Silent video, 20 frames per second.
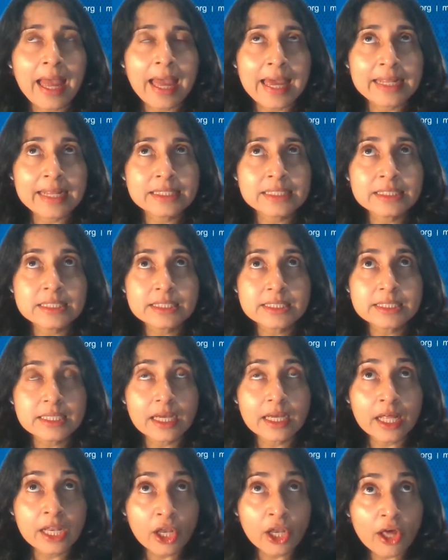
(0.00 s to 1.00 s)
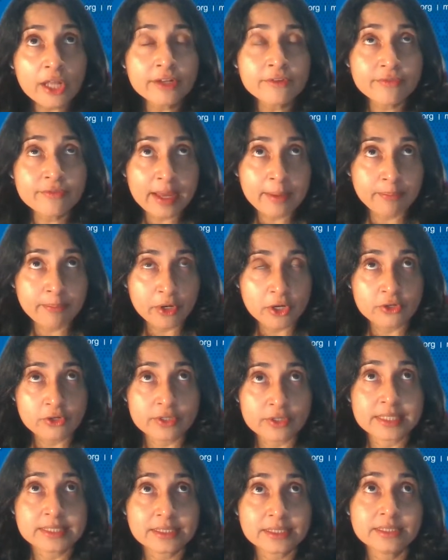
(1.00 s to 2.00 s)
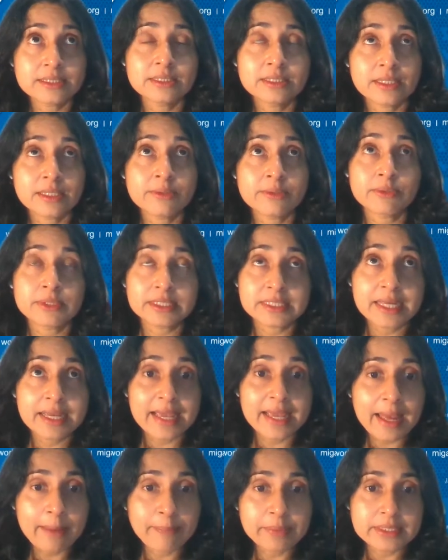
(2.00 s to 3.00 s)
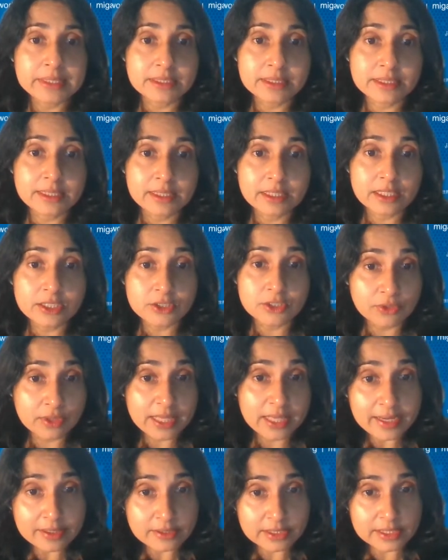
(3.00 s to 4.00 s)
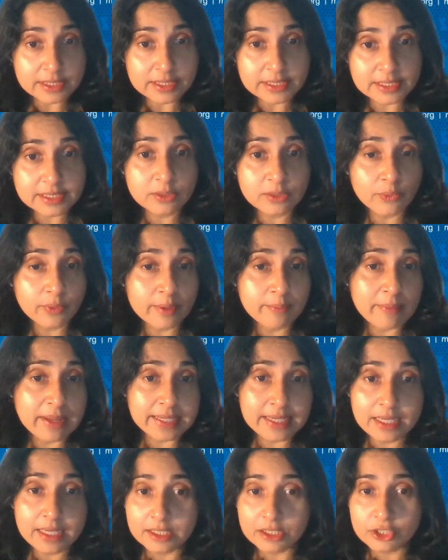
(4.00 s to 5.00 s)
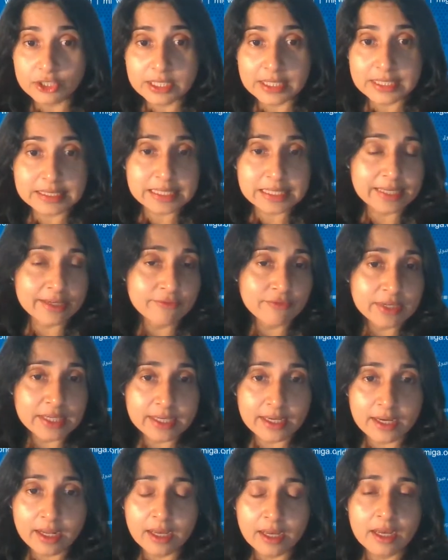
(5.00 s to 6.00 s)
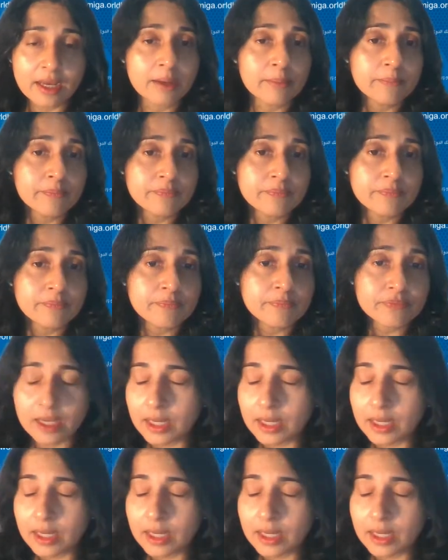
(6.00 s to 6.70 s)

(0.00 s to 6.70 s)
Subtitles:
And a lot of that progress, I would say, happened in the 2000s when many countries like Vietnam,